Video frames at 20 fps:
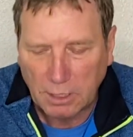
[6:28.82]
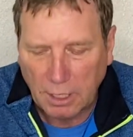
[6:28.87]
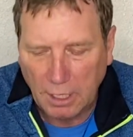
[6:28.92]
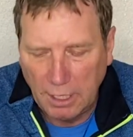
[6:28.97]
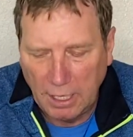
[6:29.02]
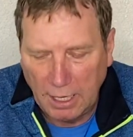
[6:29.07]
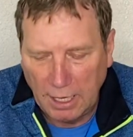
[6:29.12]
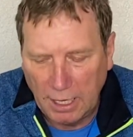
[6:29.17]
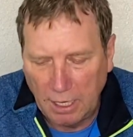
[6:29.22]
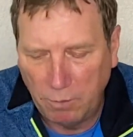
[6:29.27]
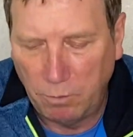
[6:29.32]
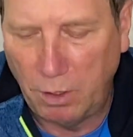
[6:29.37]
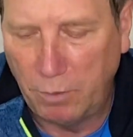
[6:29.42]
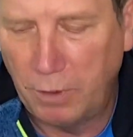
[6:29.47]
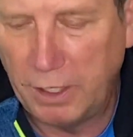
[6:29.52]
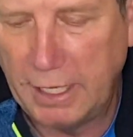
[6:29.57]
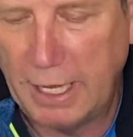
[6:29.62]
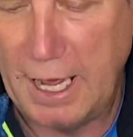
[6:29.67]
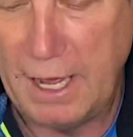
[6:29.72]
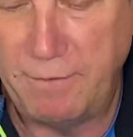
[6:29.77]
what
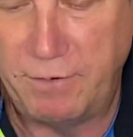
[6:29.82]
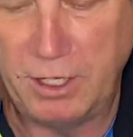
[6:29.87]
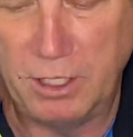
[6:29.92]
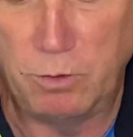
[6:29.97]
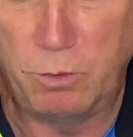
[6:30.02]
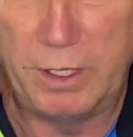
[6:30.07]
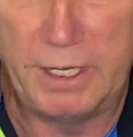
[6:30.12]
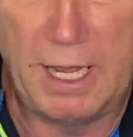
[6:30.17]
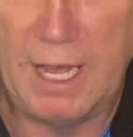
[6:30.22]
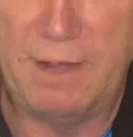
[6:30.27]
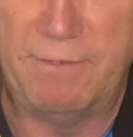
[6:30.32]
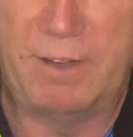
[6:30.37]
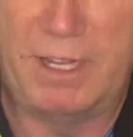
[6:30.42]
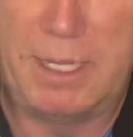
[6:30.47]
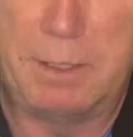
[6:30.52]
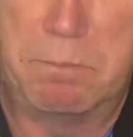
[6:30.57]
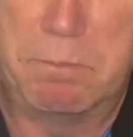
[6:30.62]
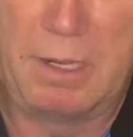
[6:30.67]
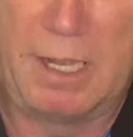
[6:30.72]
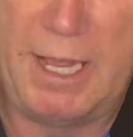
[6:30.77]
we have here, we have a
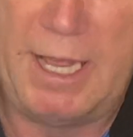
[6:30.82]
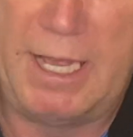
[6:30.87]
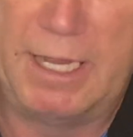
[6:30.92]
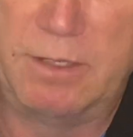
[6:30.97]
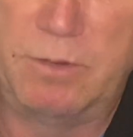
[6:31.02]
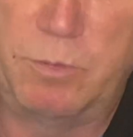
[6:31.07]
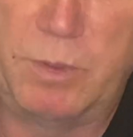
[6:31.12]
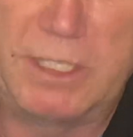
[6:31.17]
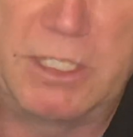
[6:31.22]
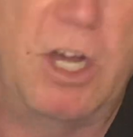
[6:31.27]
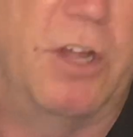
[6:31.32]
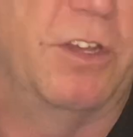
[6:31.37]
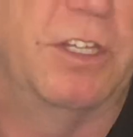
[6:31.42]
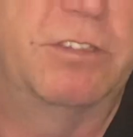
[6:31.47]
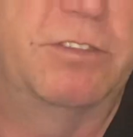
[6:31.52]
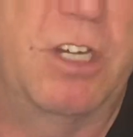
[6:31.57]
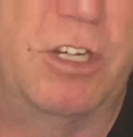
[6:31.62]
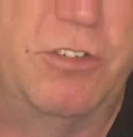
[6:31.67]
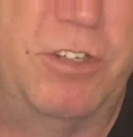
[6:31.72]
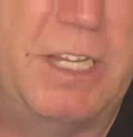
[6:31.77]
blend. We call
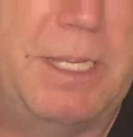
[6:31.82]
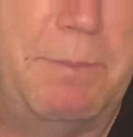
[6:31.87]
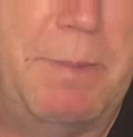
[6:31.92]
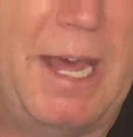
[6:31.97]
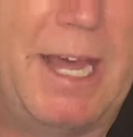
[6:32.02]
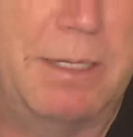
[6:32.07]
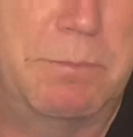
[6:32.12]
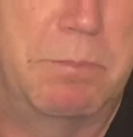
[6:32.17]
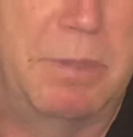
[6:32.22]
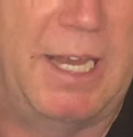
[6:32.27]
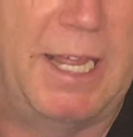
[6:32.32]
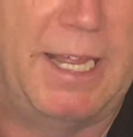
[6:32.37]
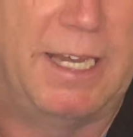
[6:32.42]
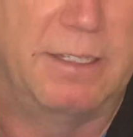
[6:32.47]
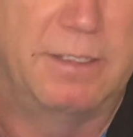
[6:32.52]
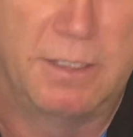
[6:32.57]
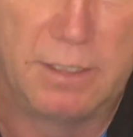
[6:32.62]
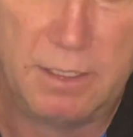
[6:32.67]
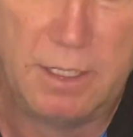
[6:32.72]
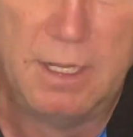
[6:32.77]
this our tea bag
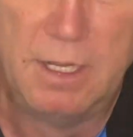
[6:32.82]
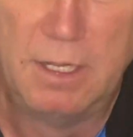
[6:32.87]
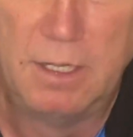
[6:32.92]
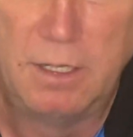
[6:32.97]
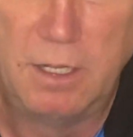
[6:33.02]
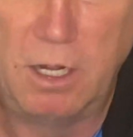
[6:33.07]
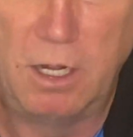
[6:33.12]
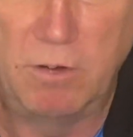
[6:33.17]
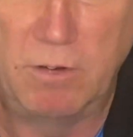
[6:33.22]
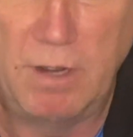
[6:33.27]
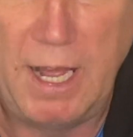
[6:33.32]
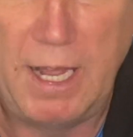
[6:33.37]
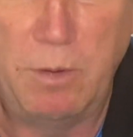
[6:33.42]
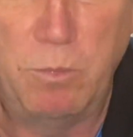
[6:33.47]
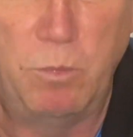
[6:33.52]
blend, all right,